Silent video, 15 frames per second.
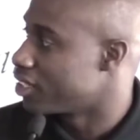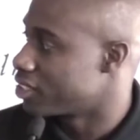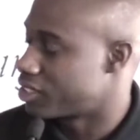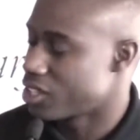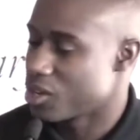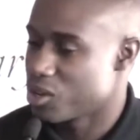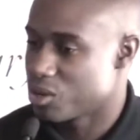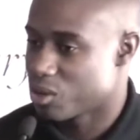
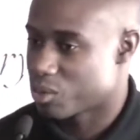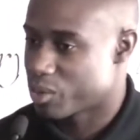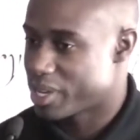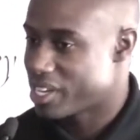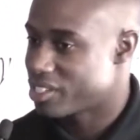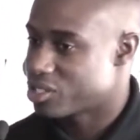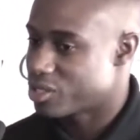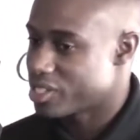So,
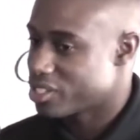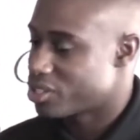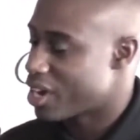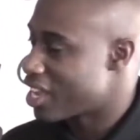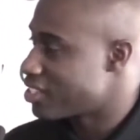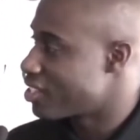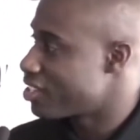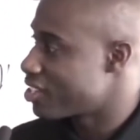reentry and
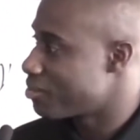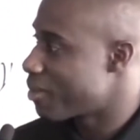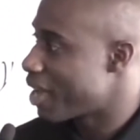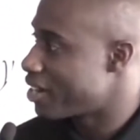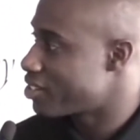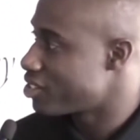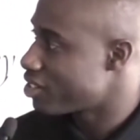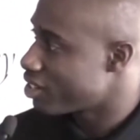transition
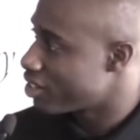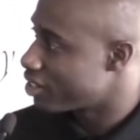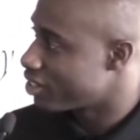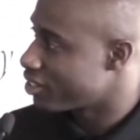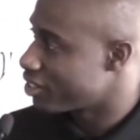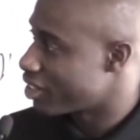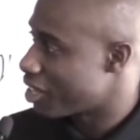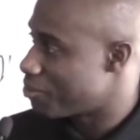manager,
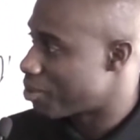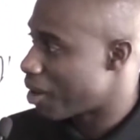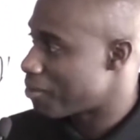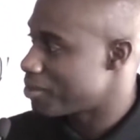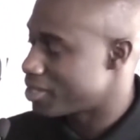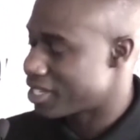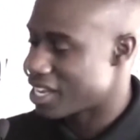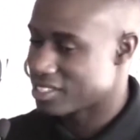it
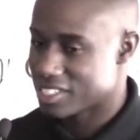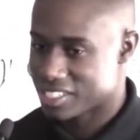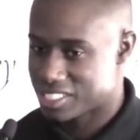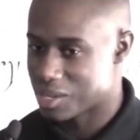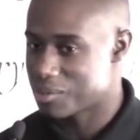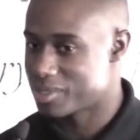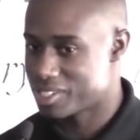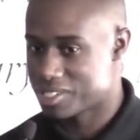probably sounds like
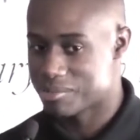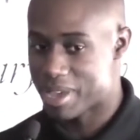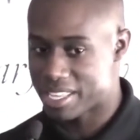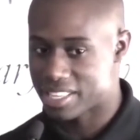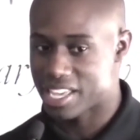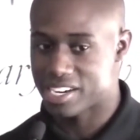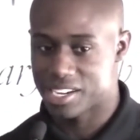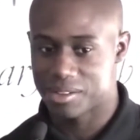someone just
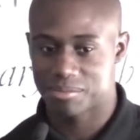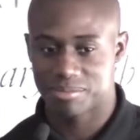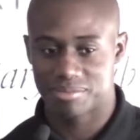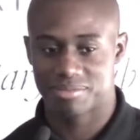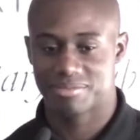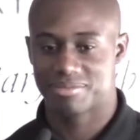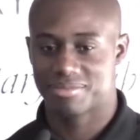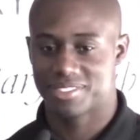made that up.
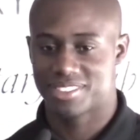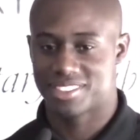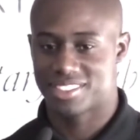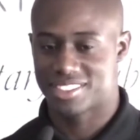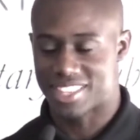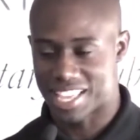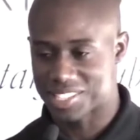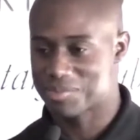
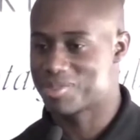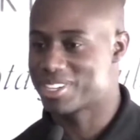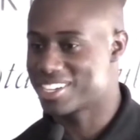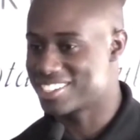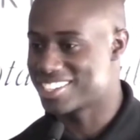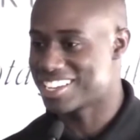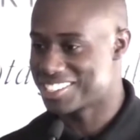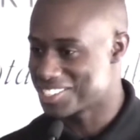That's
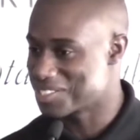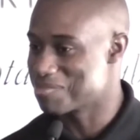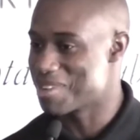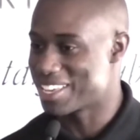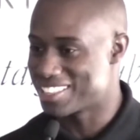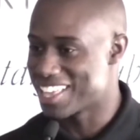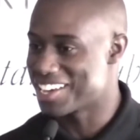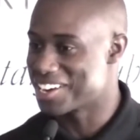because I just
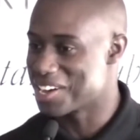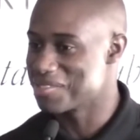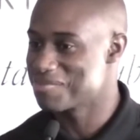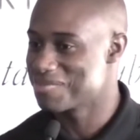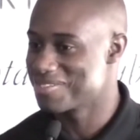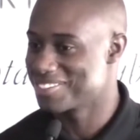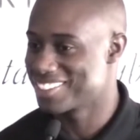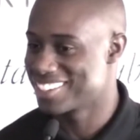made that
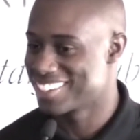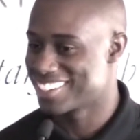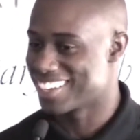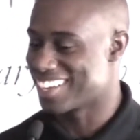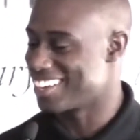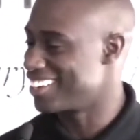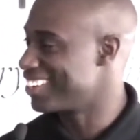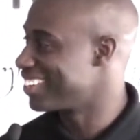up,
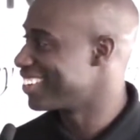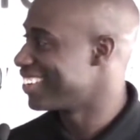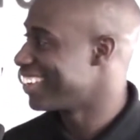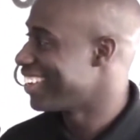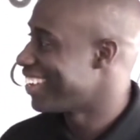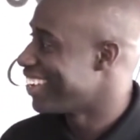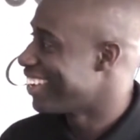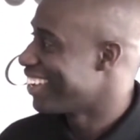and,
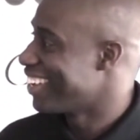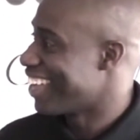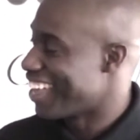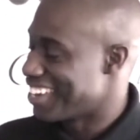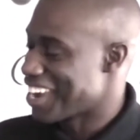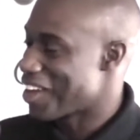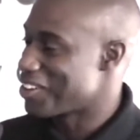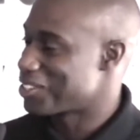
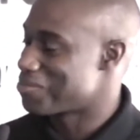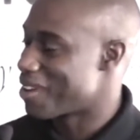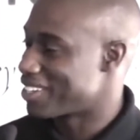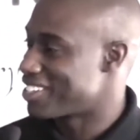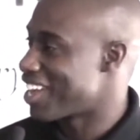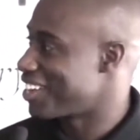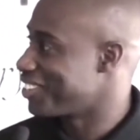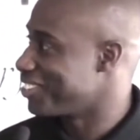and now it's my
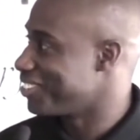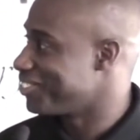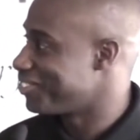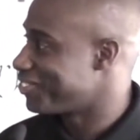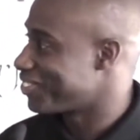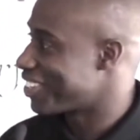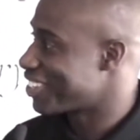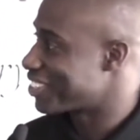title.
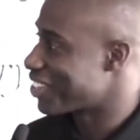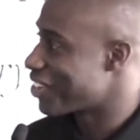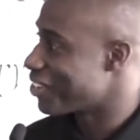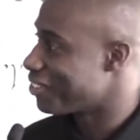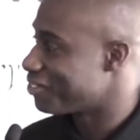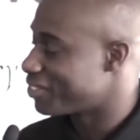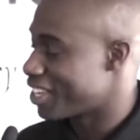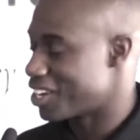
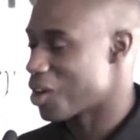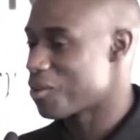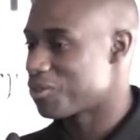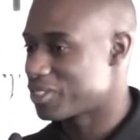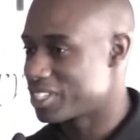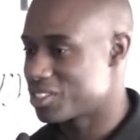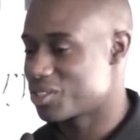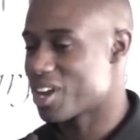So, and
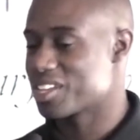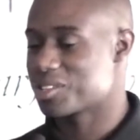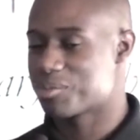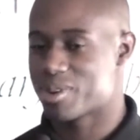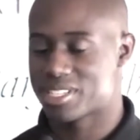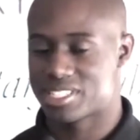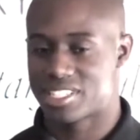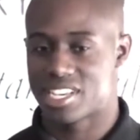hopefully throughout the
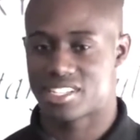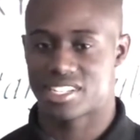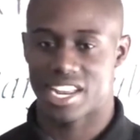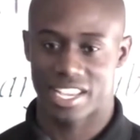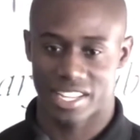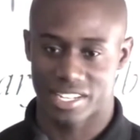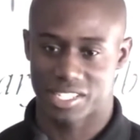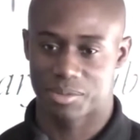presentation
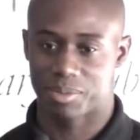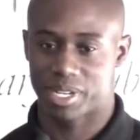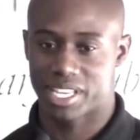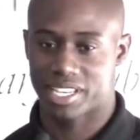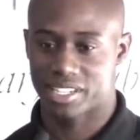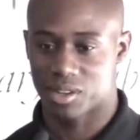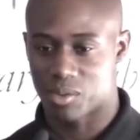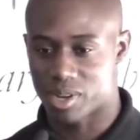I can
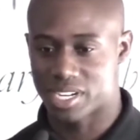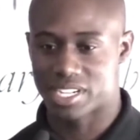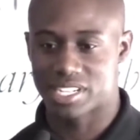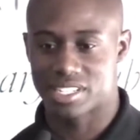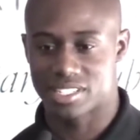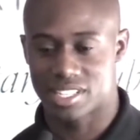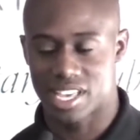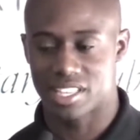explain what it
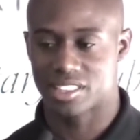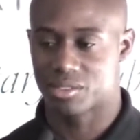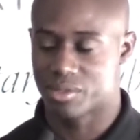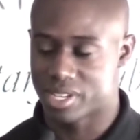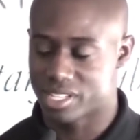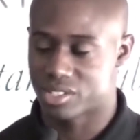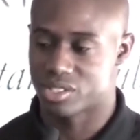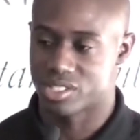is that the
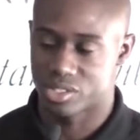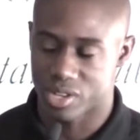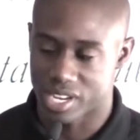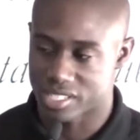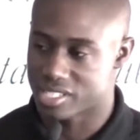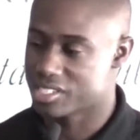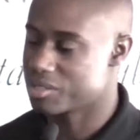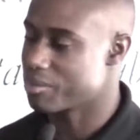Reentry and
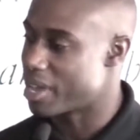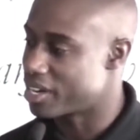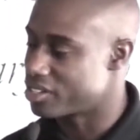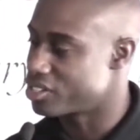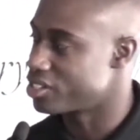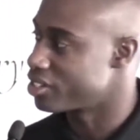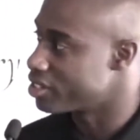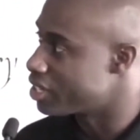Transition
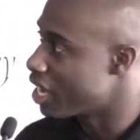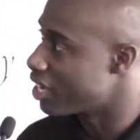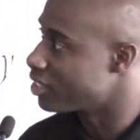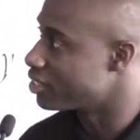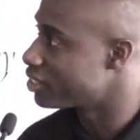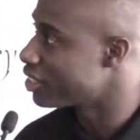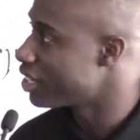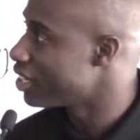Manager
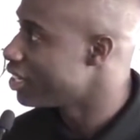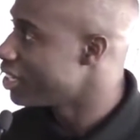does.